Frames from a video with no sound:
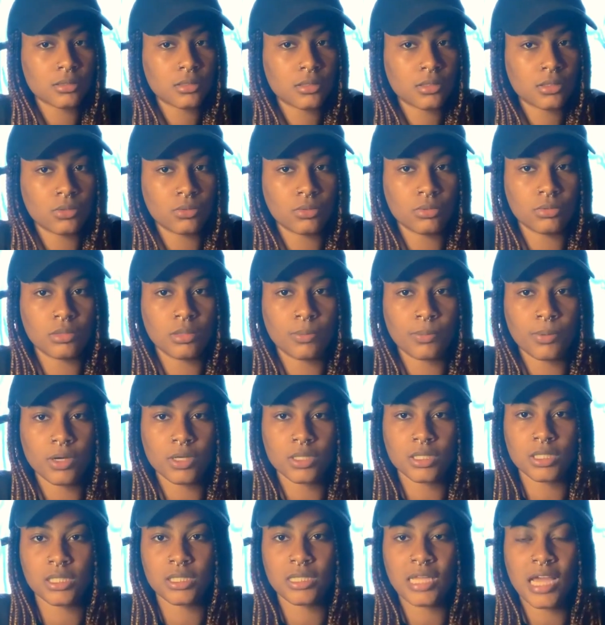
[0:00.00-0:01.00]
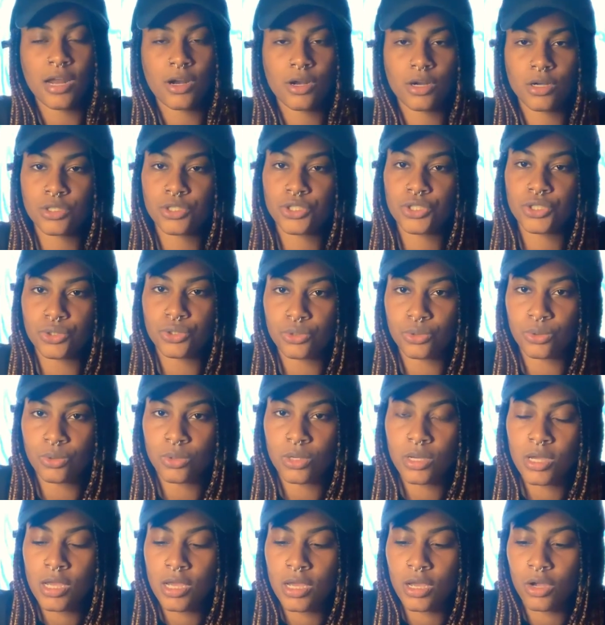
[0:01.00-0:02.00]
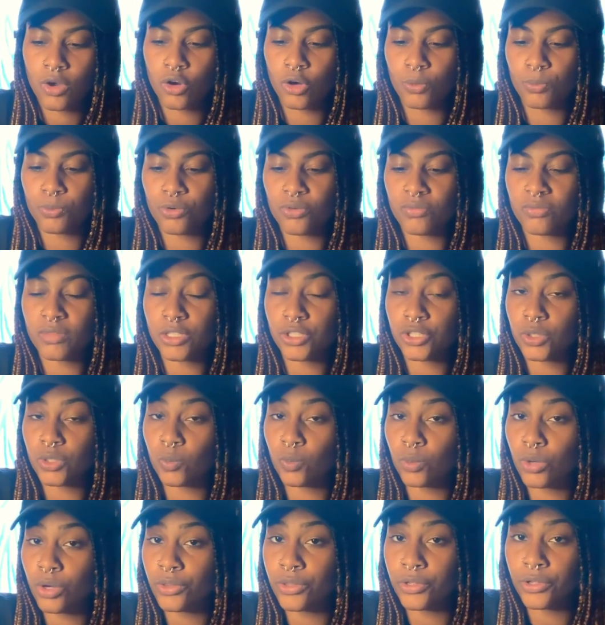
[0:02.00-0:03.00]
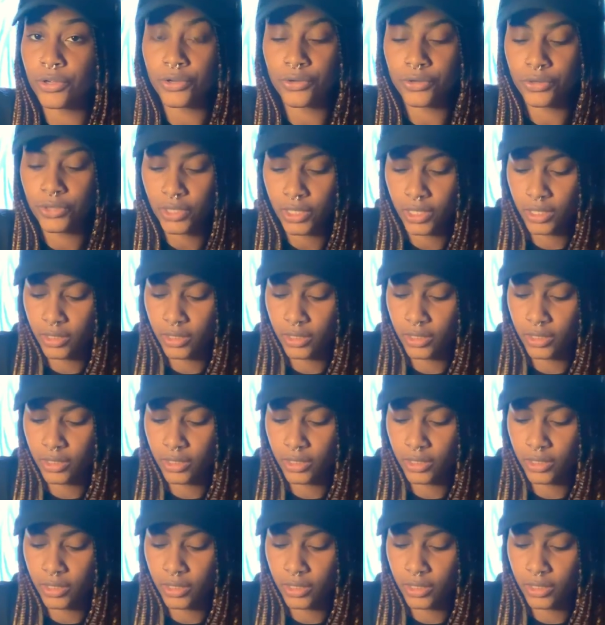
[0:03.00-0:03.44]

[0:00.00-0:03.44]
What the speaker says: to the person that hurt you or prove that you're worthy or you're good